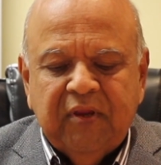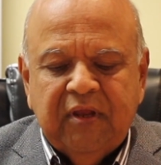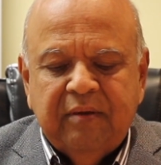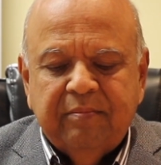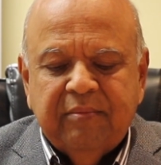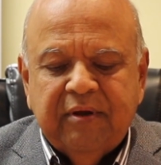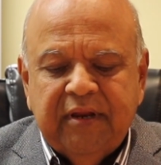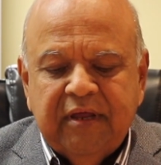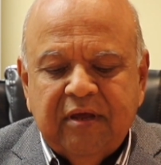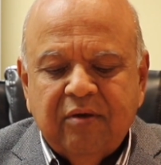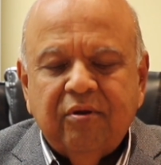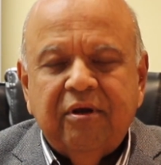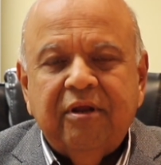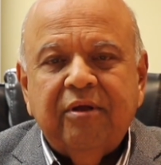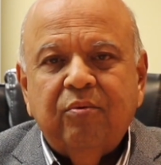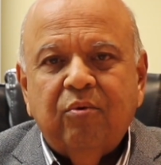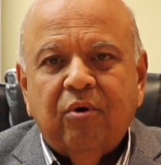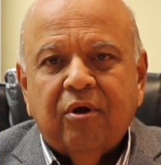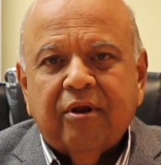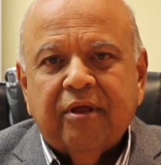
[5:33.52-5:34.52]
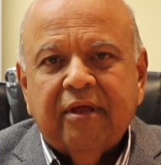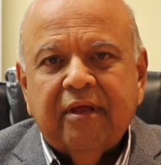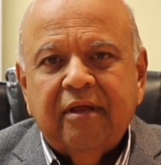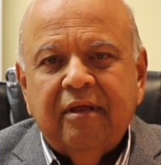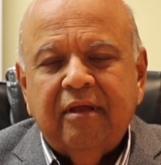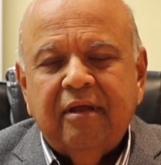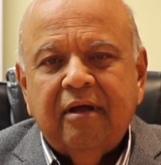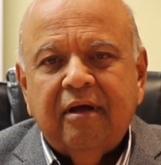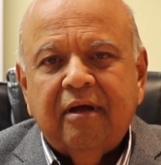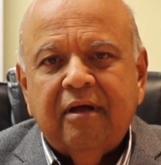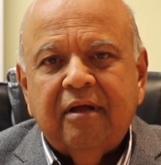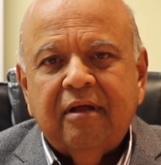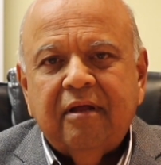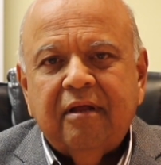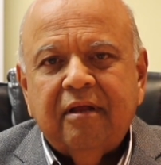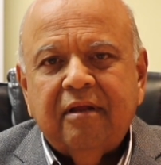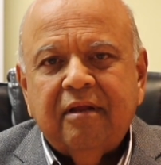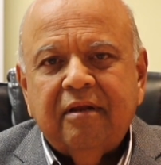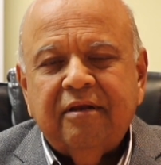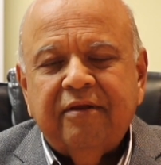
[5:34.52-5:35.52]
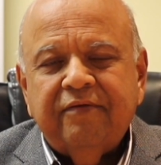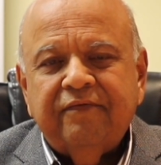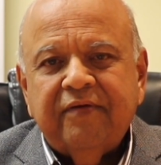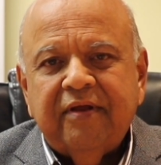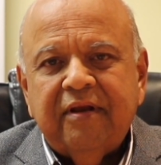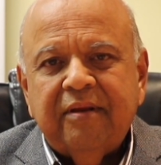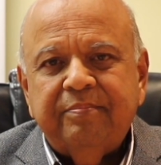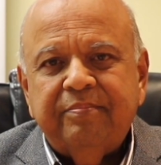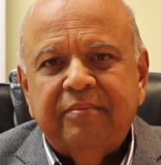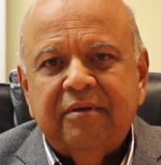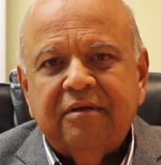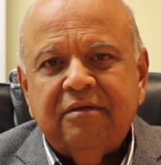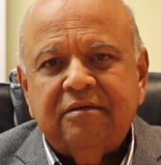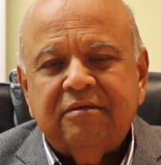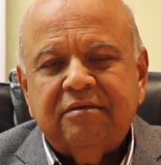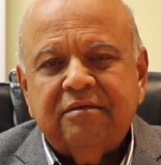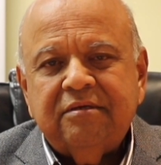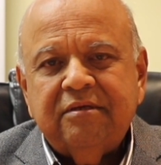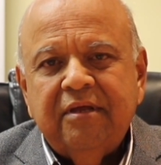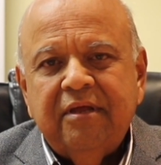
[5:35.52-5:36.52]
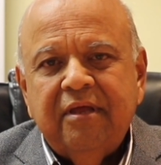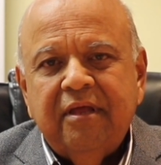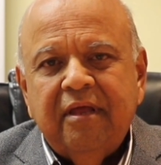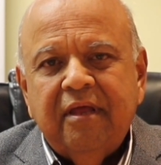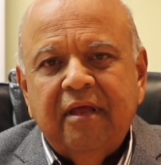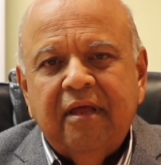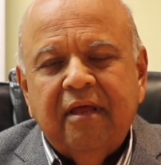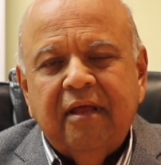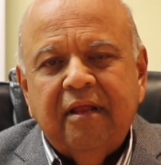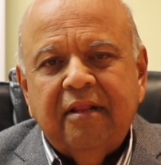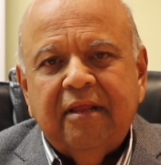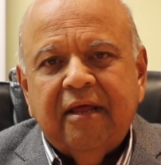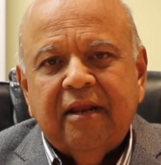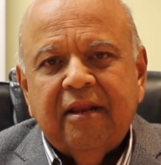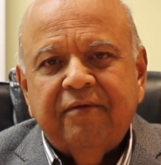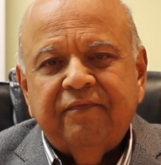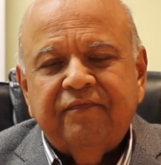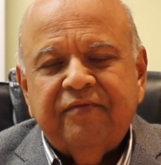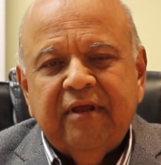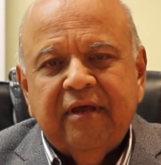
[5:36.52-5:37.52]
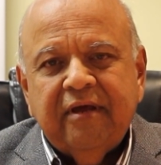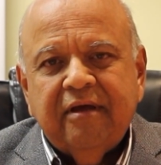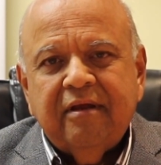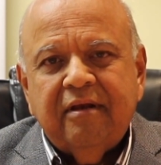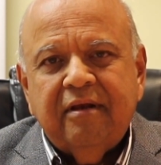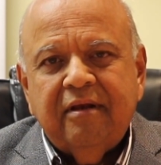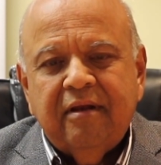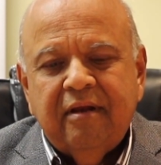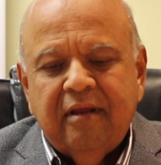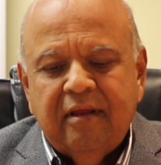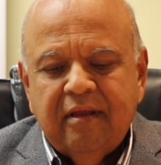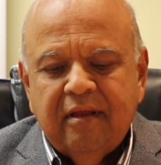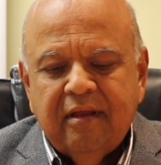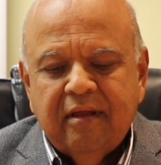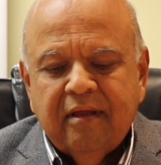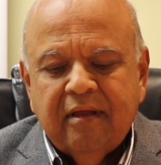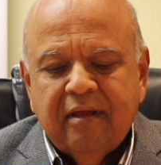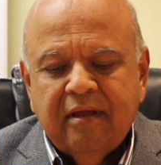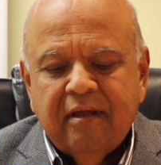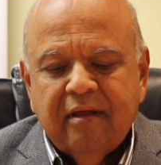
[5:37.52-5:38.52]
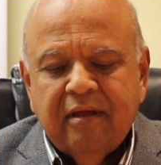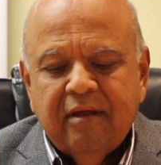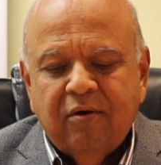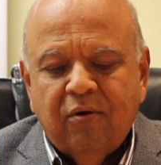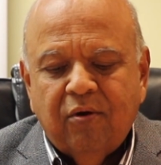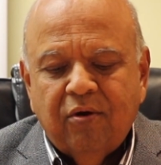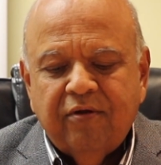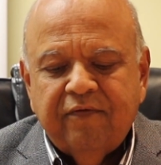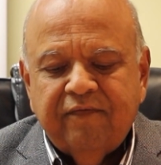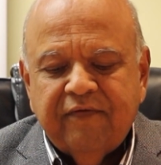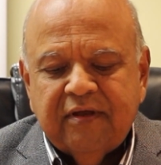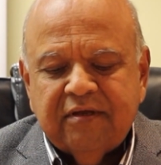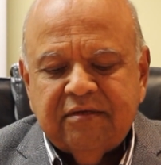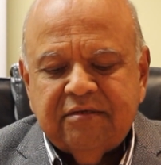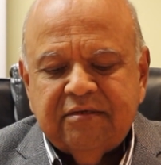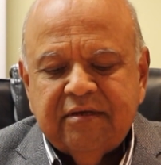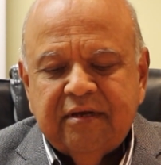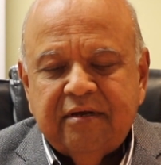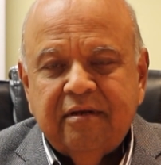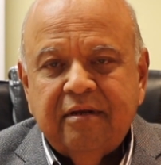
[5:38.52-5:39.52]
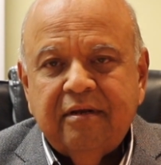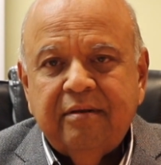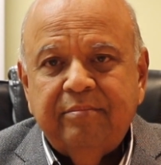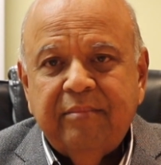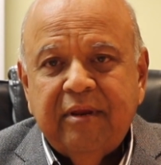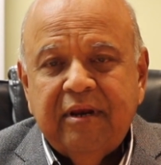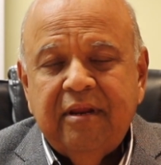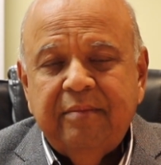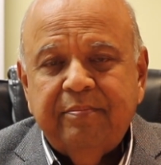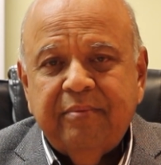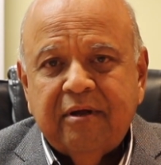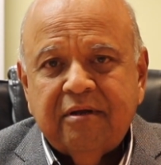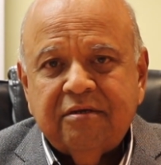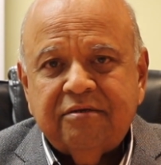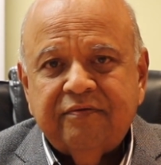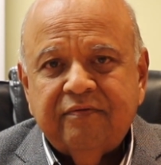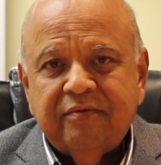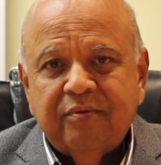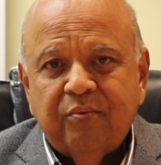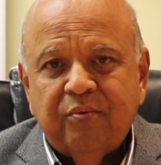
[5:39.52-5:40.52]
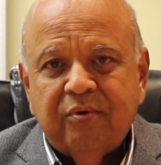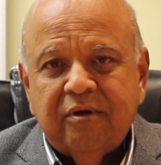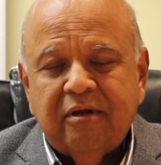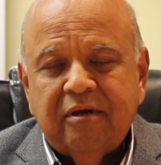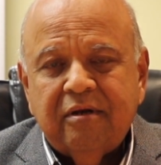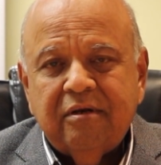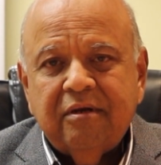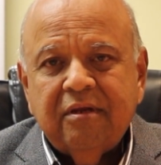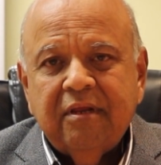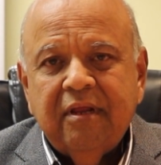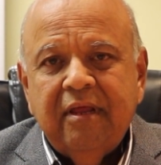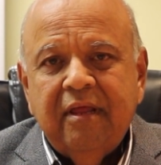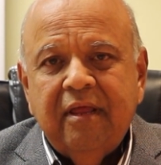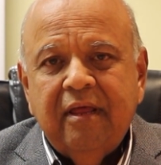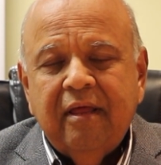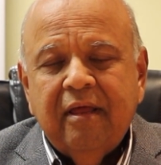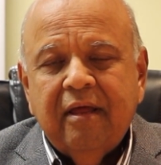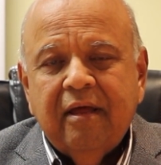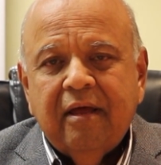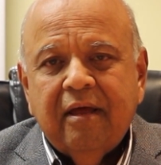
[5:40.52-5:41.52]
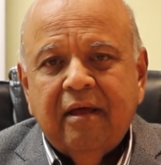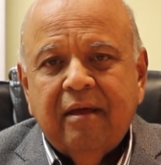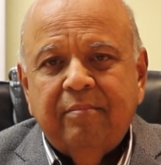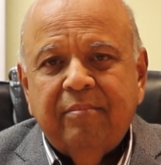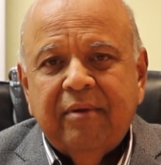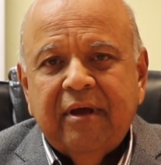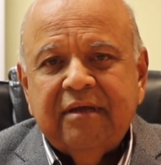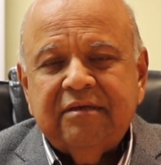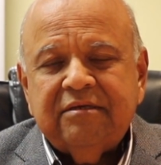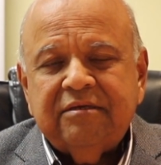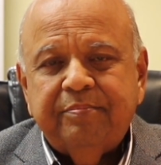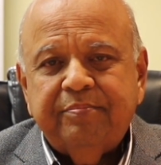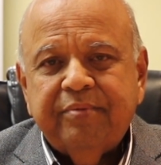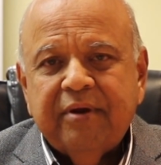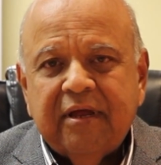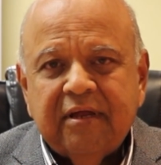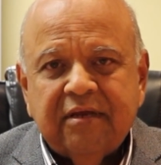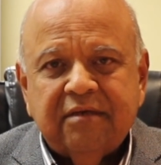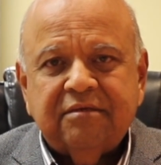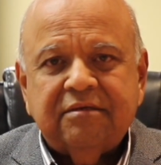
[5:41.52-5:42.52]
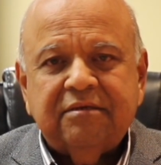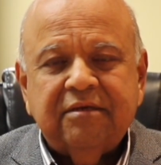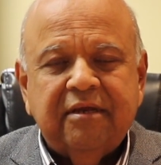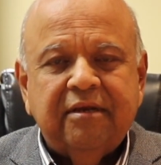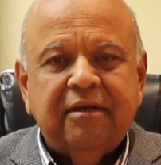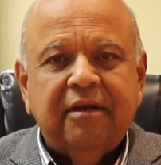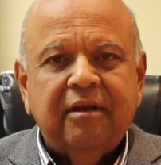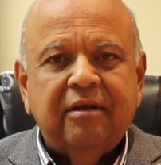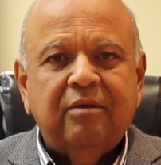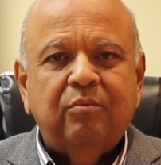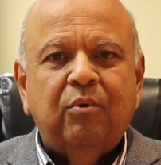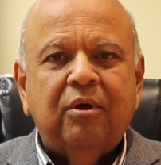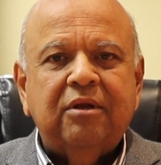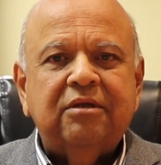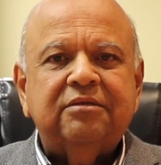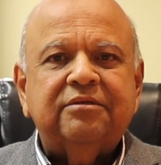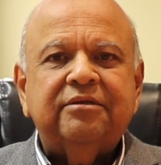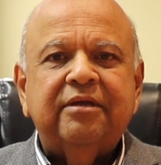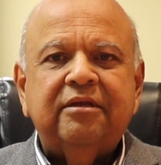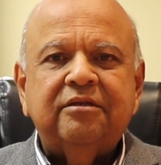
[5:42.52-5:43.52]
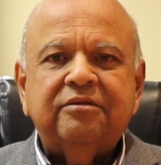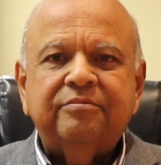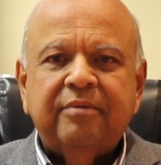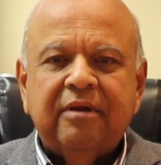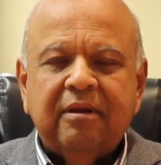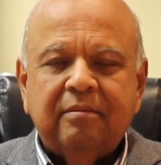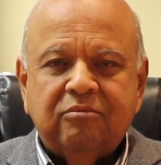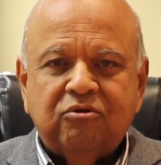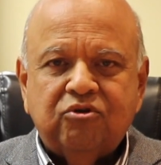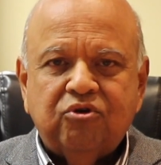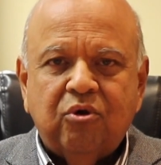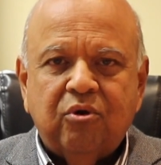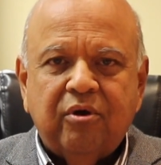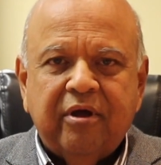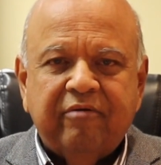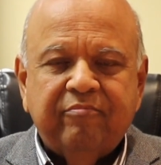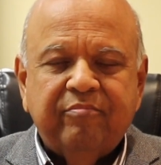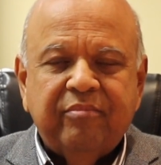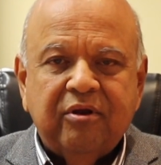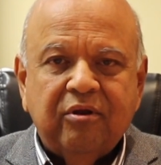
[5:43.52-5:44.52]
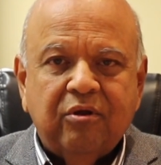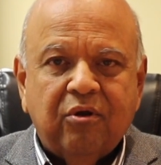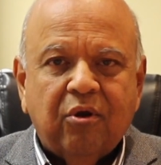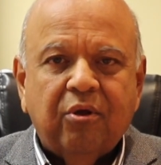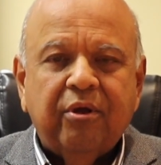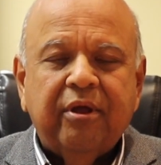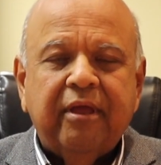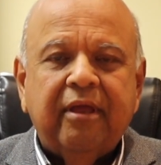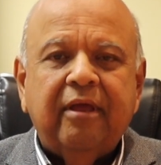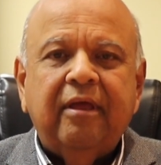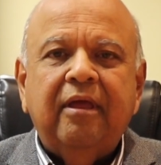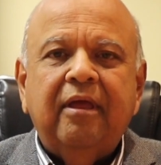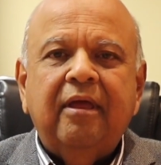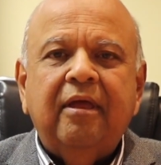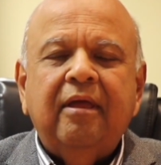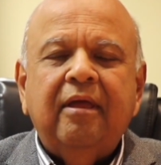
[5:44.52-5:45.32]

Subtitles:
But equally worrying are developments that have taken all of us and many parts of the world by surprise in one sense, but I'm sure have been growing